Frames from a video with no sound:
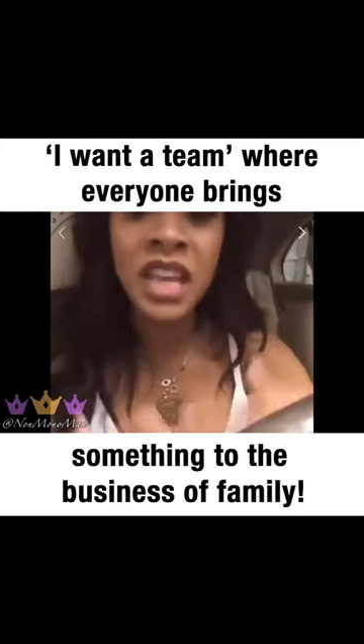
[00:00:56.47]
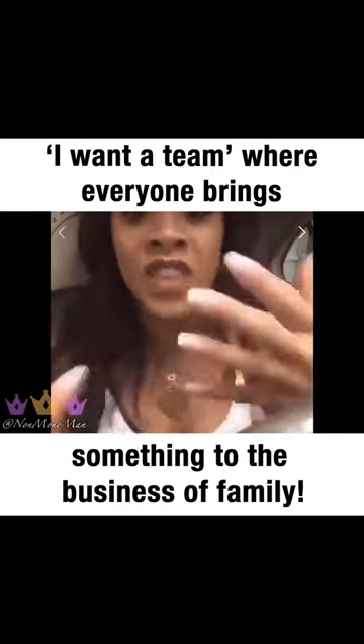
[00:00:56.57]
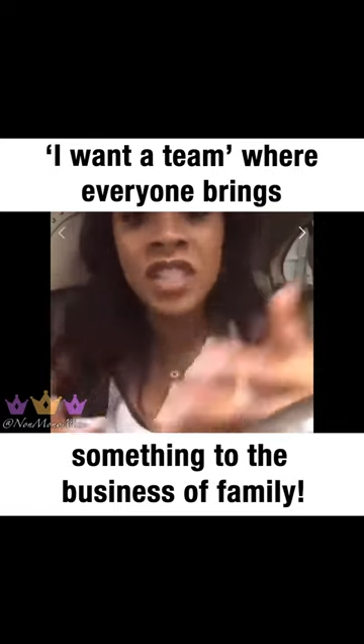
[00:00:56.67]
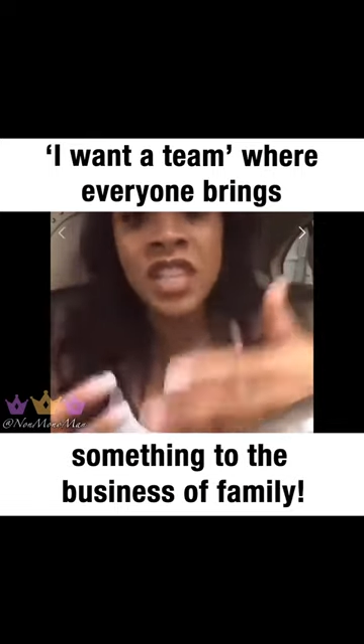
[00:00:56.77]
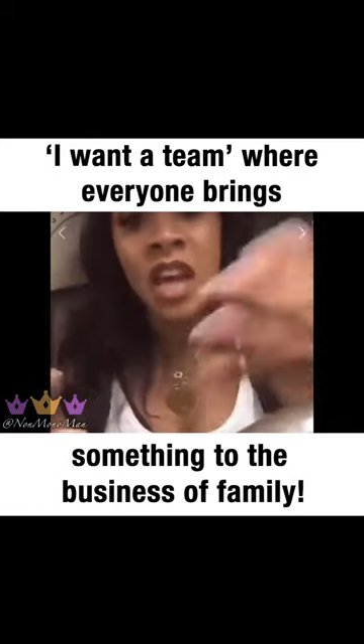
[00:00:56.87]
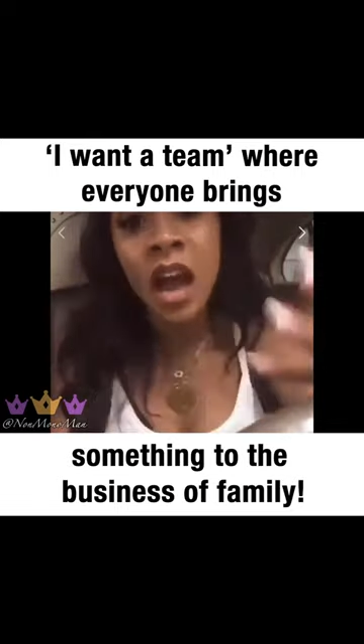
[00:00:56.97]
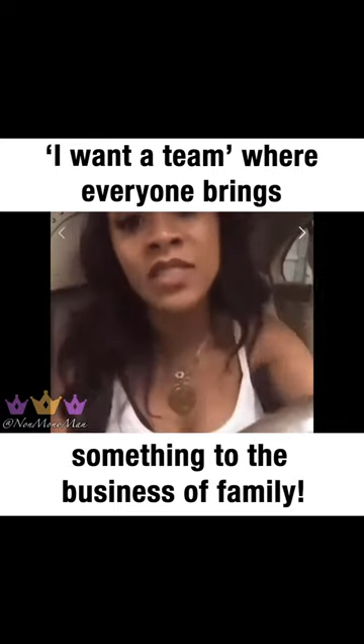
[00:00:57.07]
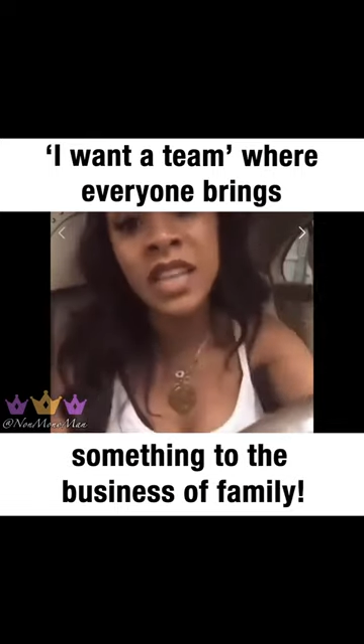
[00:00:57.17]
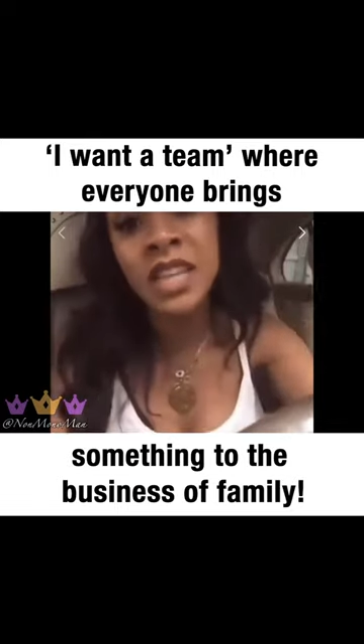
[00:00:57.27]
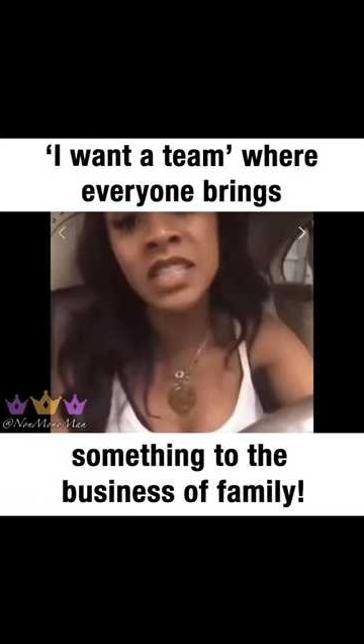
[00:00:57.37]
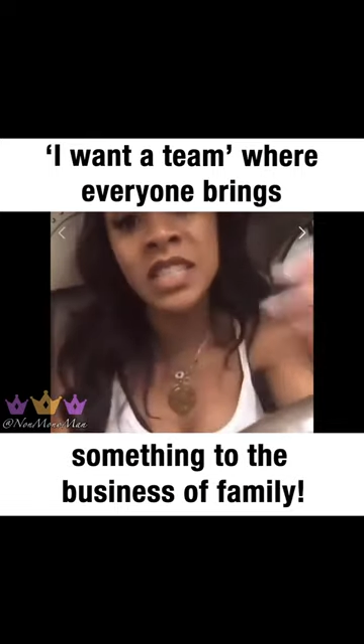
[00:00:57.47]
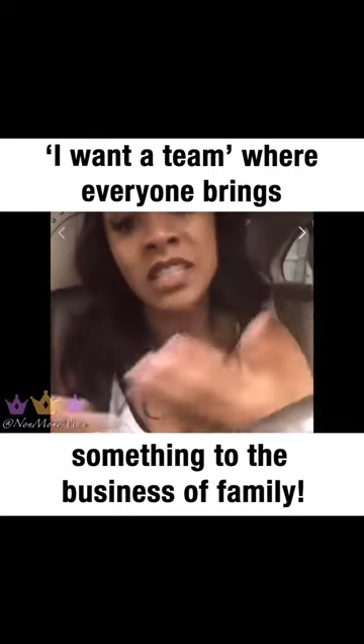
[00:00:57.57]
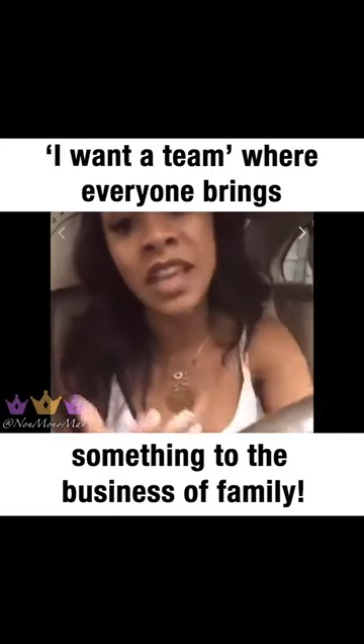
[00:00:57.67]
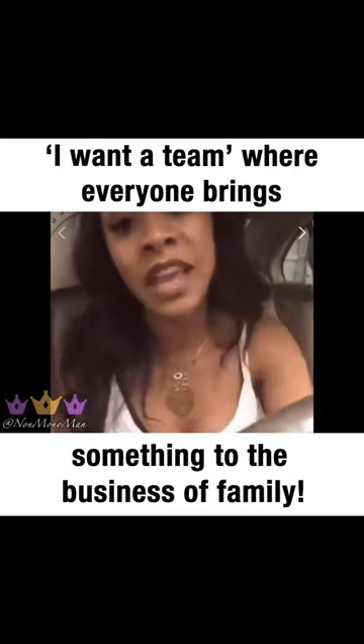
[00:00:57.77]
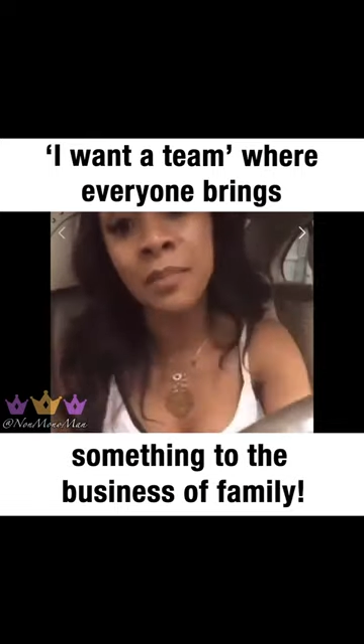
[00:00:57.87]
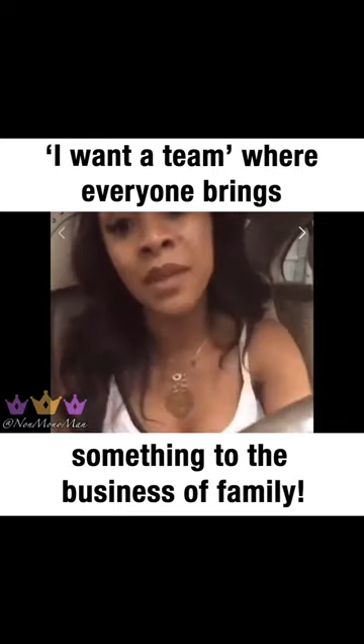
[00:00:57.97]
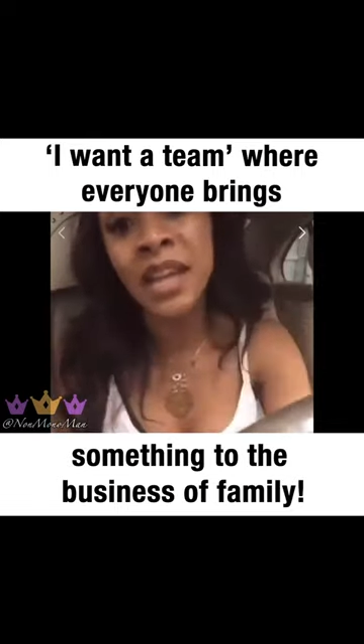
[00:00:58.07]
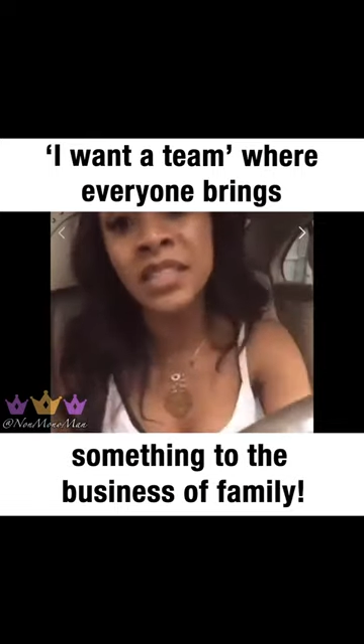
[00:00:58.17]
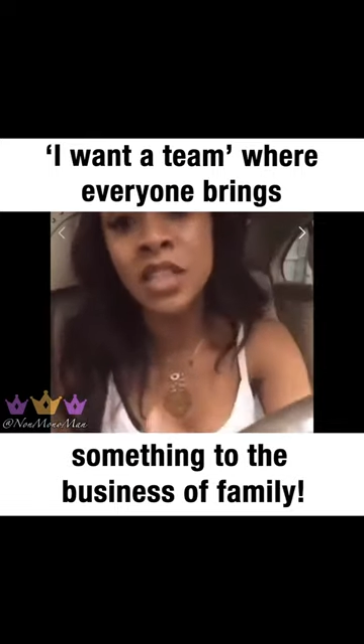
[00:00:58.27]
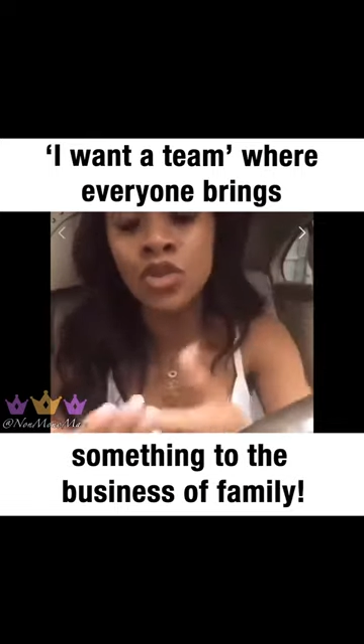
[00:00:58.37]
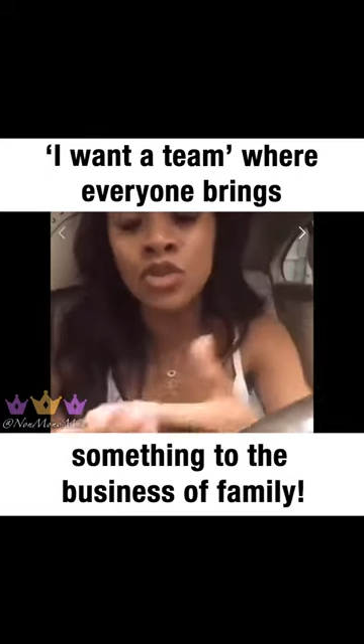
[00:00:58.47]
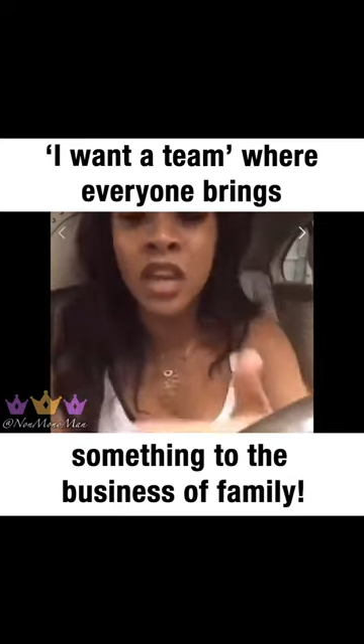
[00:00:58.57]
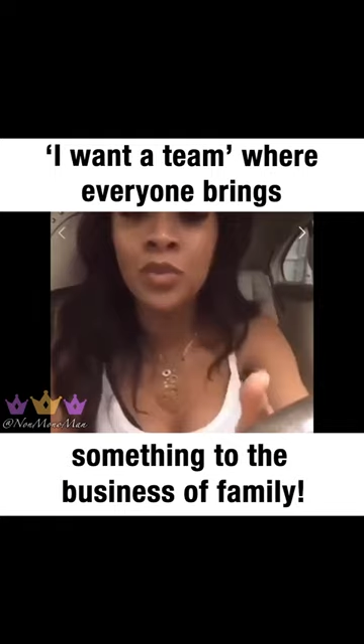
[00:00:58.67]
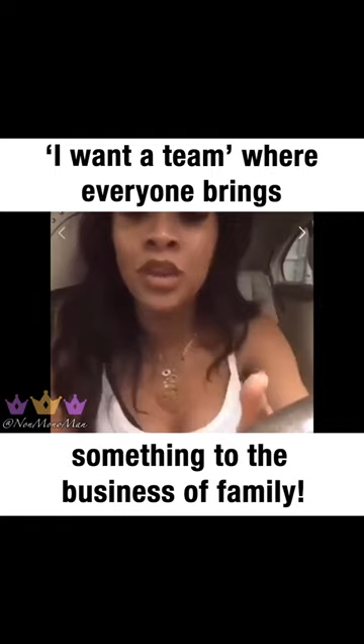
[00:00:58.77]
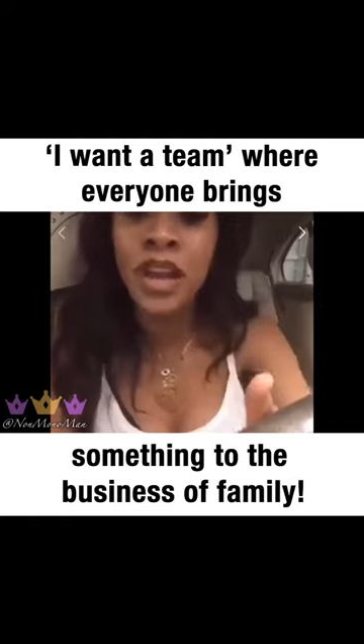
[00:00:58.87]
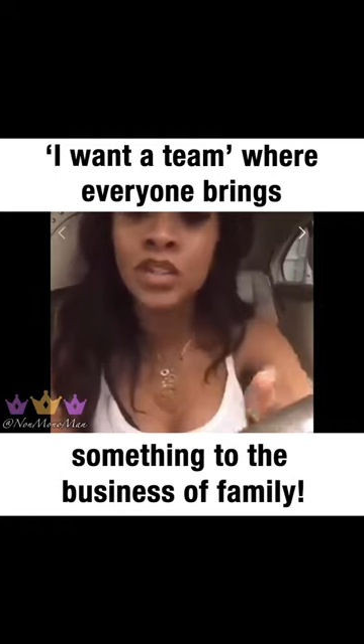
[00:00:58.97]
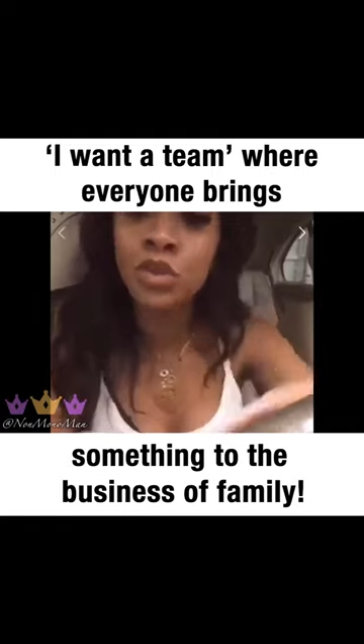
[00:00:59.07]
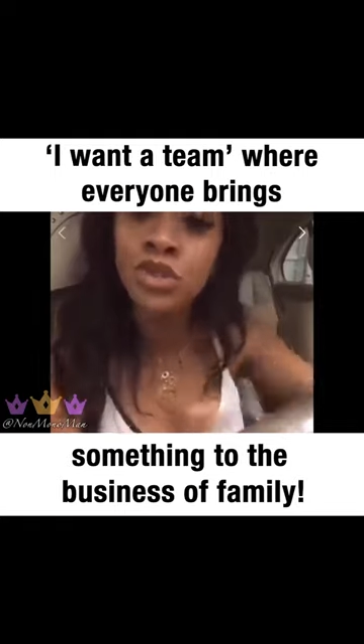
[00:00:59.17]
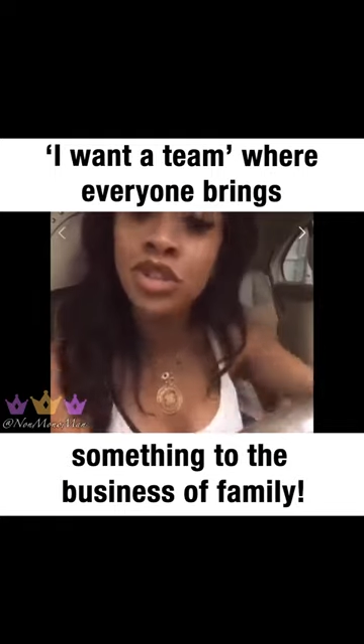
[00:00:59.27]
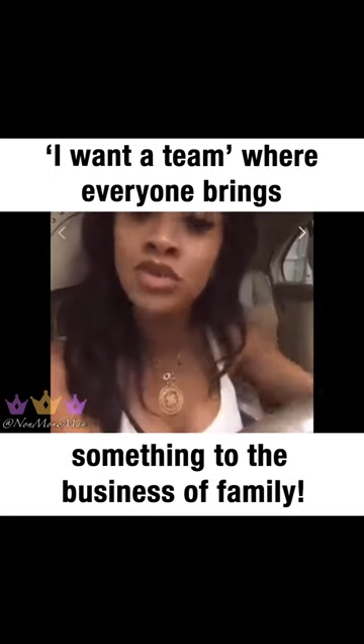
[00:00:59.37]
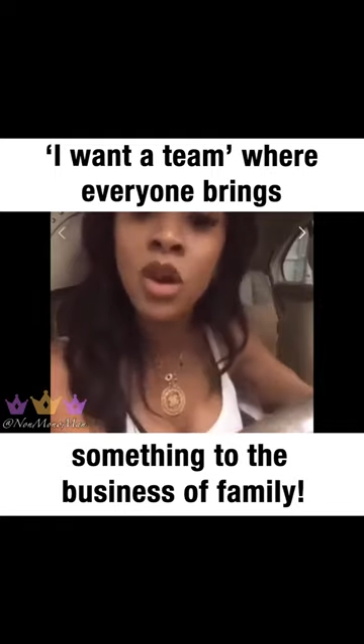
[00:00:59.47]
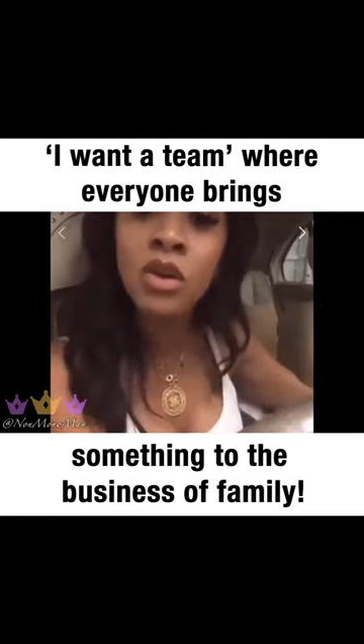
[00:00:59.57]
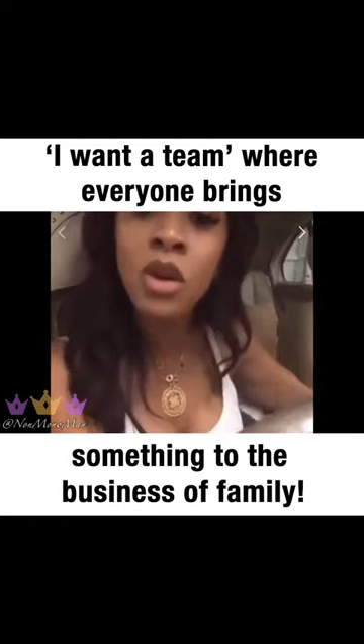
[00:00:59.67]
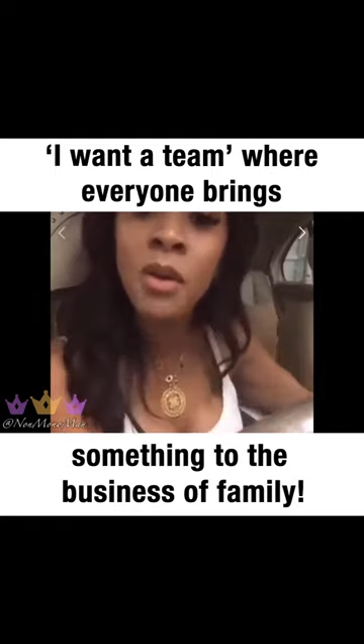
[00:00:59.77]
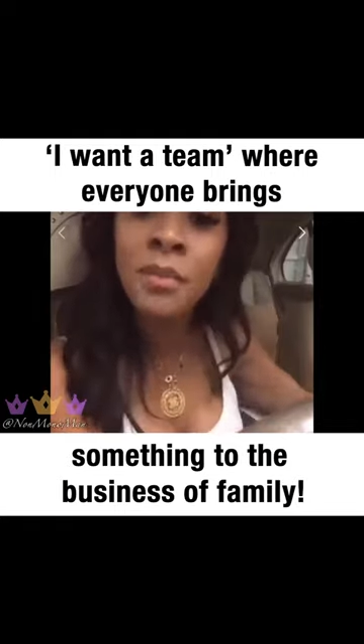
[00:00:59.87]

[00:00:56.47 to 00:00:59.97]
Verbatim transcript: If there's a conversation that's taking place that you can't relate to, just scroll on